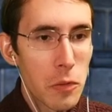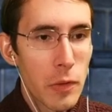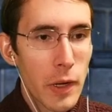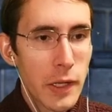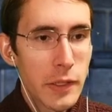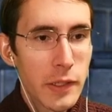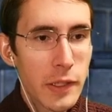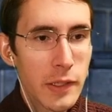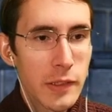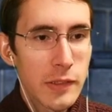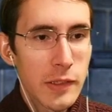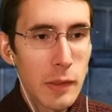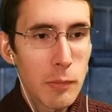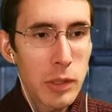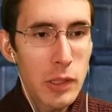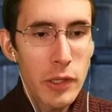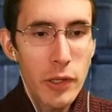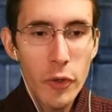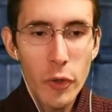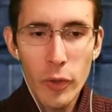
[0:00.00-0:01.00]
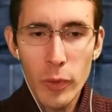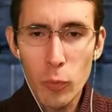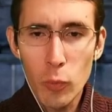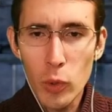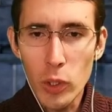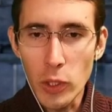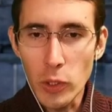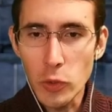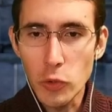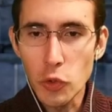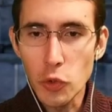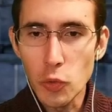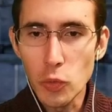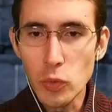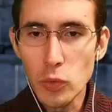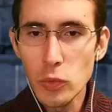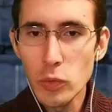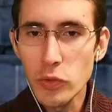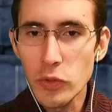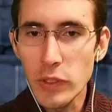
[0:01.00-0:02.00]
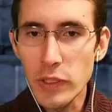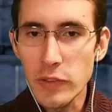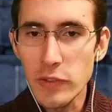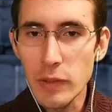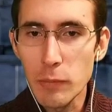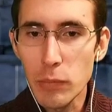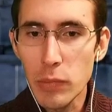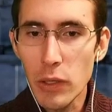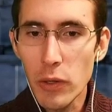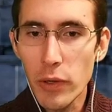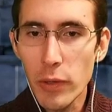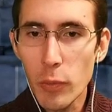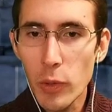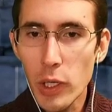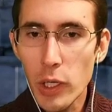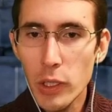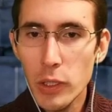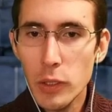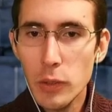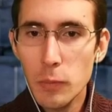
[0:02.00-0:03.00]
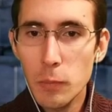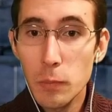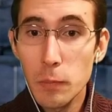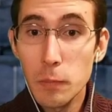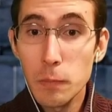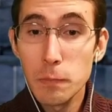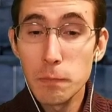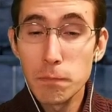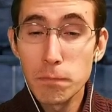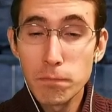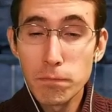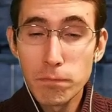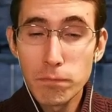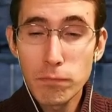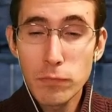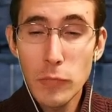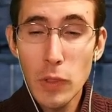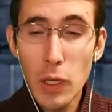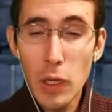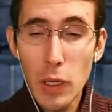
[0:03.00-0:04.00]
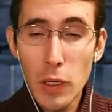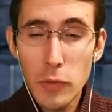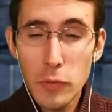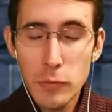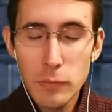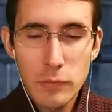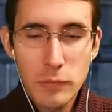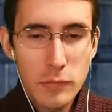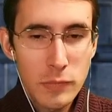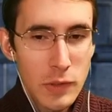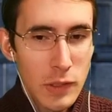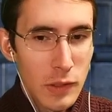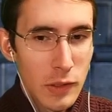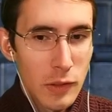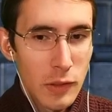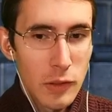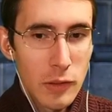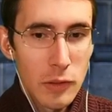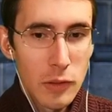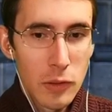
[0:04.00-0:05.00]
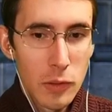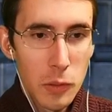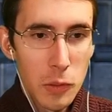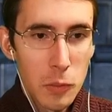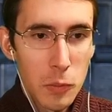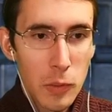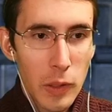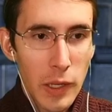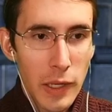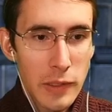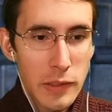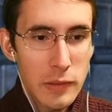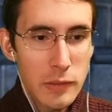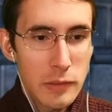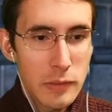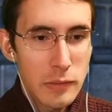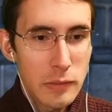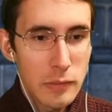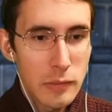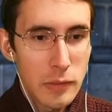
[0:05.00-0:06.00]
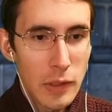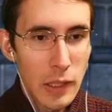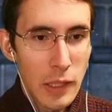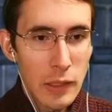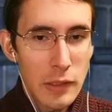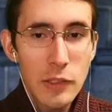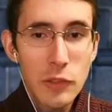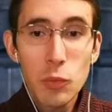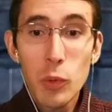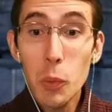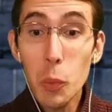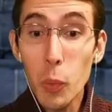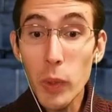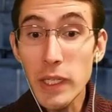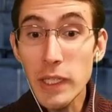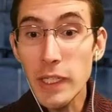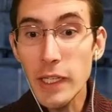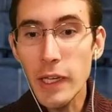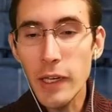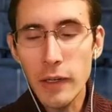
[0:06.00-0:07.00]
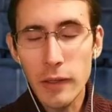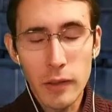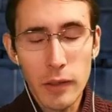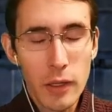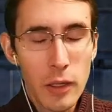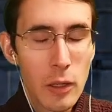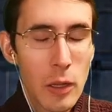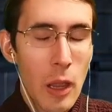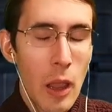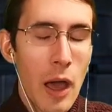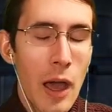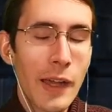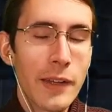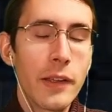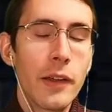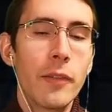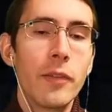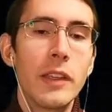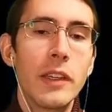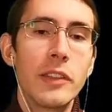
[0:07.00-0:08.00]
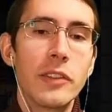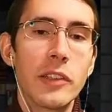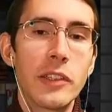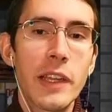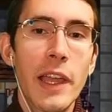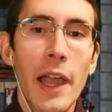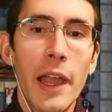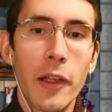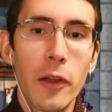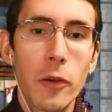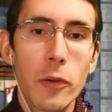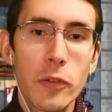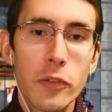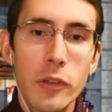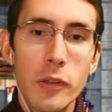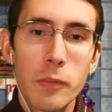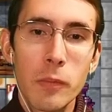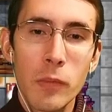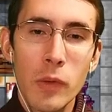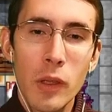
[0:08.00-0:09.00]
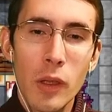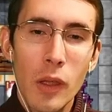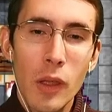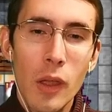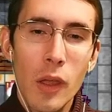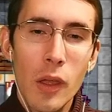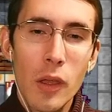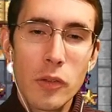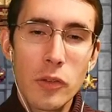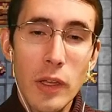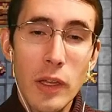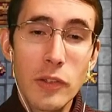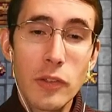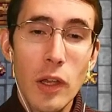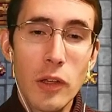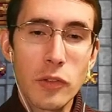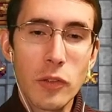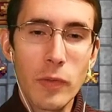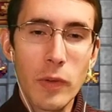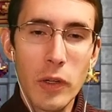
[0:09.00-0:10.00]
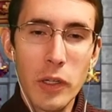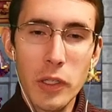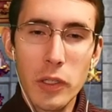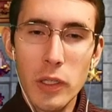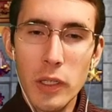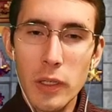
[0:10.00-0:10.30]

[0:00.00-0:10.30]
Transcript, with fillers: Alright, exemplary work, Jules. Exemplary work. Yes. Alright. Well, at least we're weakening a lot of these attackers. So that's also very